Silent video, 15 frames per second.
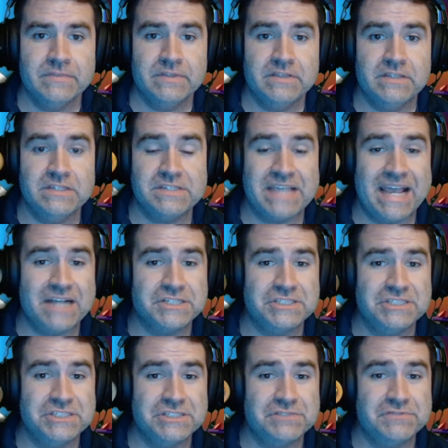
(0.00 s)
This
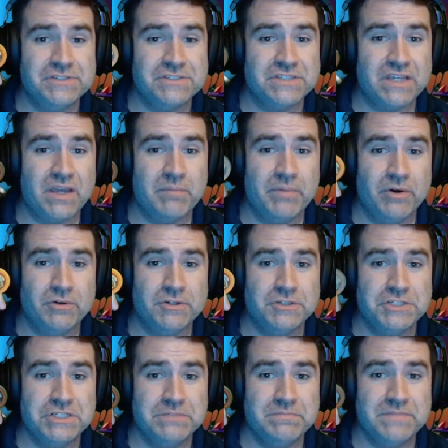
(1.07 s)
actually just feels like a poker
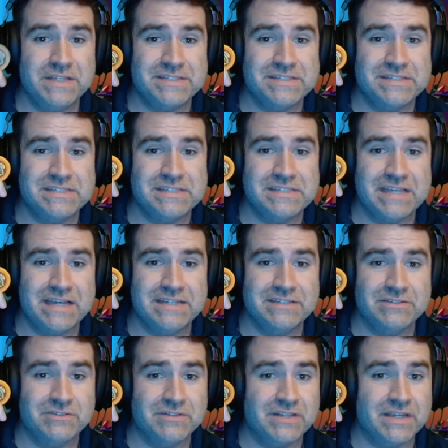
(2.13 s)
chip that's designed to
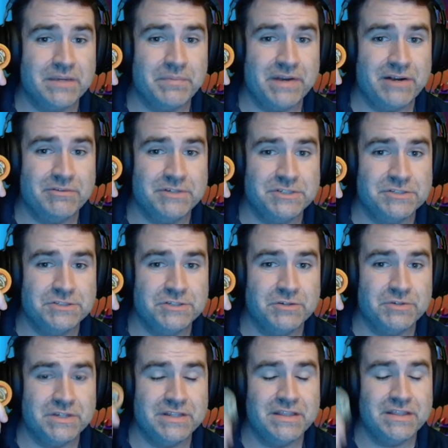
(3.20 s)
look like a Power Rangers
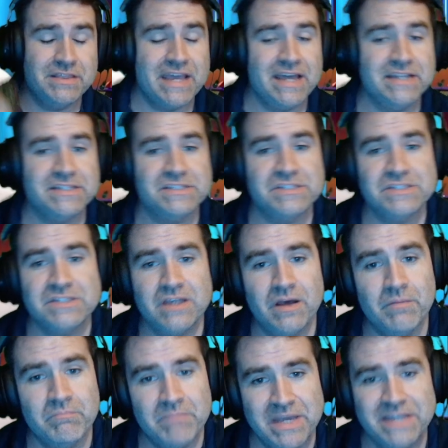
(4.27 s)
token. That is
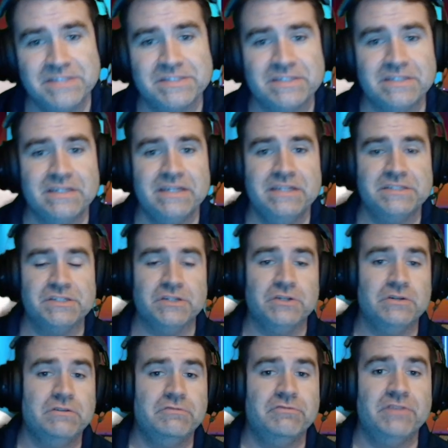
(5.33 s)
amazing. It's a
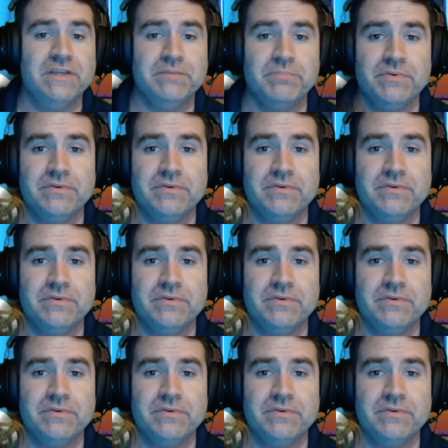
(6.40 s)
good flip.